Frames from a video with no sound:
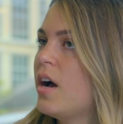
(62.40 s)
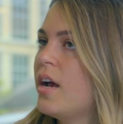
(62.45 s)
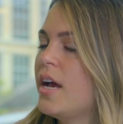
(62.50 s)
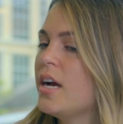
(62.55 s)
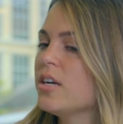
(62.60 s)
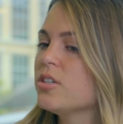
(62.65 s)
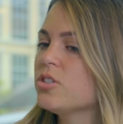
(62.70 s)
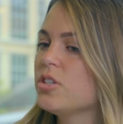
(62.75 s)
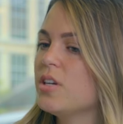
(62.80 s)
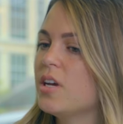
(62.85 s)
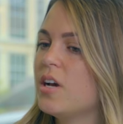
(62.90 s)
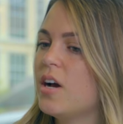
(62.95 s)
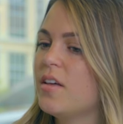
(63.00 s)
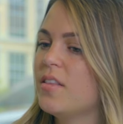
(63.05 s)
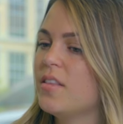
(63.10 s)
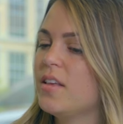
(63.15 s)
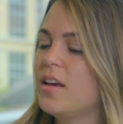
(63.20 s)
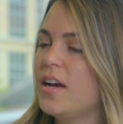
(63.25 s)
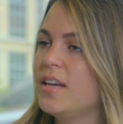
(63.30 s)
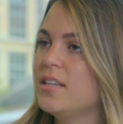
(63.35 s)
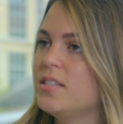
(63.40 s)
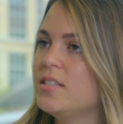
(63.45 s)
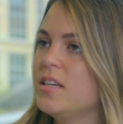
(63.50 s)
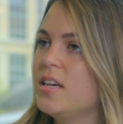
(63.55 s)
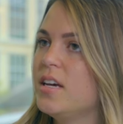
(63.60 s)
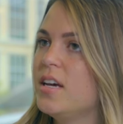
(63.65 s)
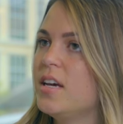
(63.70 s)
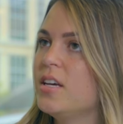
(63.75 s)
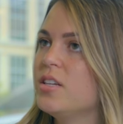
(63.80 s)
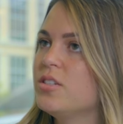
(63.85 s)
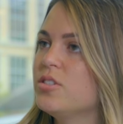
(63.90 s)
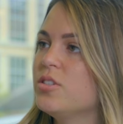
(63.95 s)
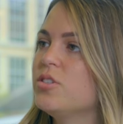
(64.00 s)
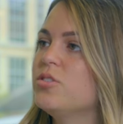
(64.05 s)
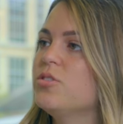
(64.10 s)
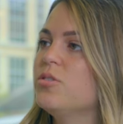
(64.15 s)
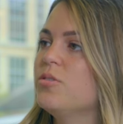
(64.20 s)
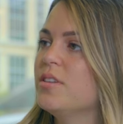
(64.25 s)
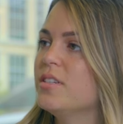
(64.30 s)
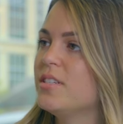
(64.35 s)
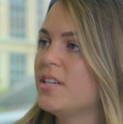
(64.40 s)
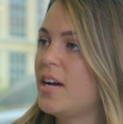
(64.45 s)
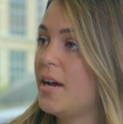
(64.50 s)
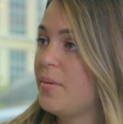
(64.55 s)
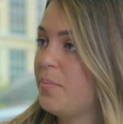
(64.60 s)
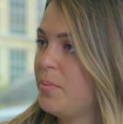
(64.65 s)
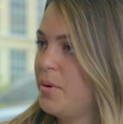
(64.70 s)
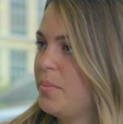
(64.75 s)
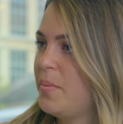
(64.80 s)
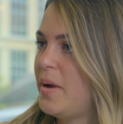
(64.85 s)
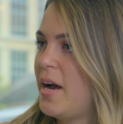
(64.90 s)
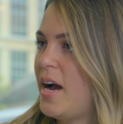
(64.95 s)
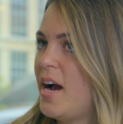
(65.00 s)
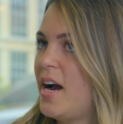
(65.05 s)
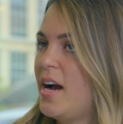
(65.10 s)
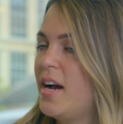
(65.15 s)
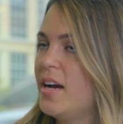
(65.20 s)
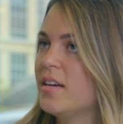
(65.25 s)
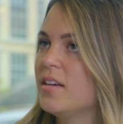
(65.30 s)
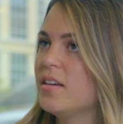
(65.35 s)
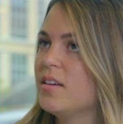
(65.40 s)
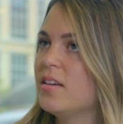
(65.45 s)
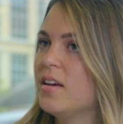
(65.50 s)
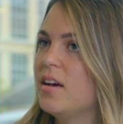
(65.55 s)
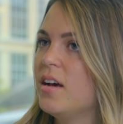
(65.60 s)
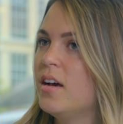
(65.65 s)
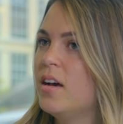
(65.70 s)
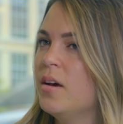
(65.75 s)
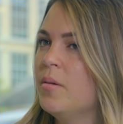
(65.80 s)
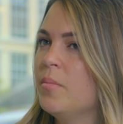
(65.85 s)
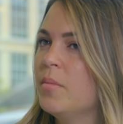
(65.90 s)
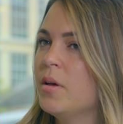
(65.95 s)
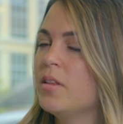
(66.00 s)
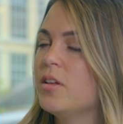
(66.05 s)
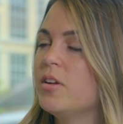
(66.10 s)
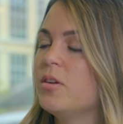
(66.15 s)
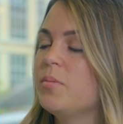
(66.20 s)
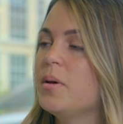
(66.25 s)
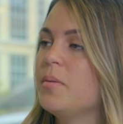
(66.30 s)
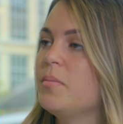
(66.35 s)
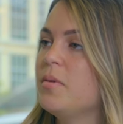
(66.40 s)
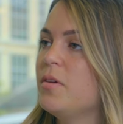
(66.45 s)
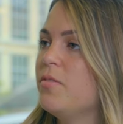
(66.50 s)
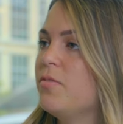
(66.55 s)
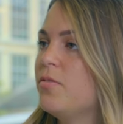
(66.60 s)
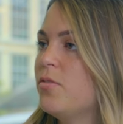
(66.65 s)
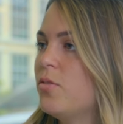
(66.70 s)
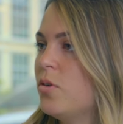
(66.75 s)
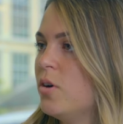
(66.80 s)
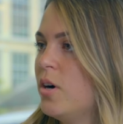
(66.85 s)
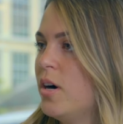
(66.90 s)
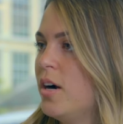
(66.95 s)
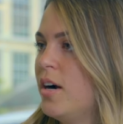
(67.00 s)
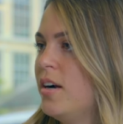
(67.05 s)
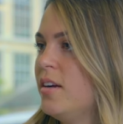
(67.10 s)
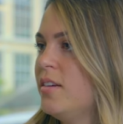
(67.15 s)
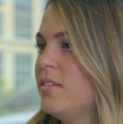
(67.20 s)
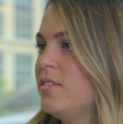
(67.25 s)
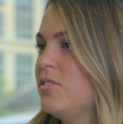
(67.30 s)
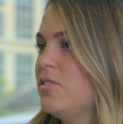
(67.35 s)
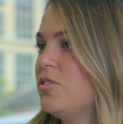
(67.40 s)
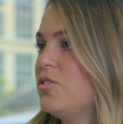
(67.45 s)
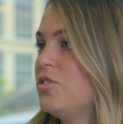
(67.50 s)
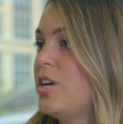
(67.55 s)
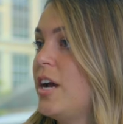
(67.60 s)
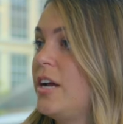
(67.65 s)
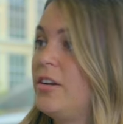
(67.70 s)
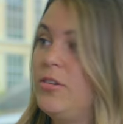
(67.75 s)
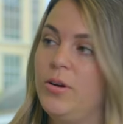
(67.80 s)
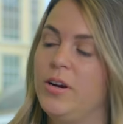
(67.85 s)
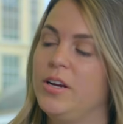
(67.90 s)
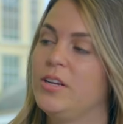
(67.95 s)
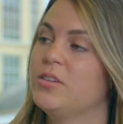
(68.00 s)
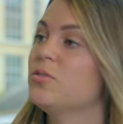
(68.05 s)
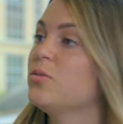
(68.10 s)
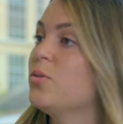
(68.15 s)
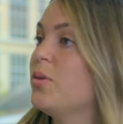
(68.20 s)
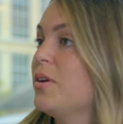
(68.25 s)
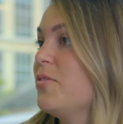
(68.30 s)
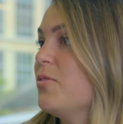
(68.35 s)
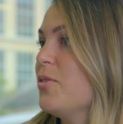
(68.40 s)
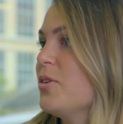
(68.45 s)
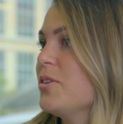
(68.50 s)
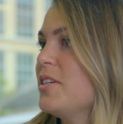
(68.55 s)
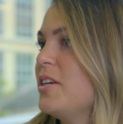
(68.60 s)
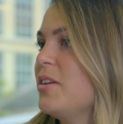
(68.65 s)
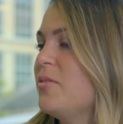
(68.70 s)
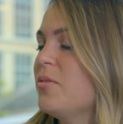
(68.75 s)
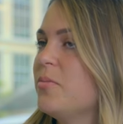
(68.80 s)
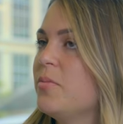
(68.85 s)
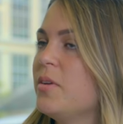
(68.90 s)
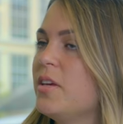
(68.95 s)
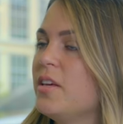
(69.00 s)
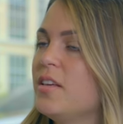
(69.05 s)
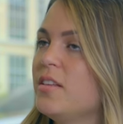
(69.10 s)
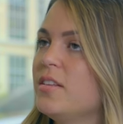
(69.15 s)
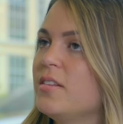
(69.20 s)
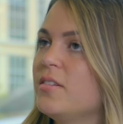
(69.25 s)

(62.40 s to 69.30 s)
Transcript: actually got the idea to do the diaper bag um, a little bit before January 2014 when mm-hmm. we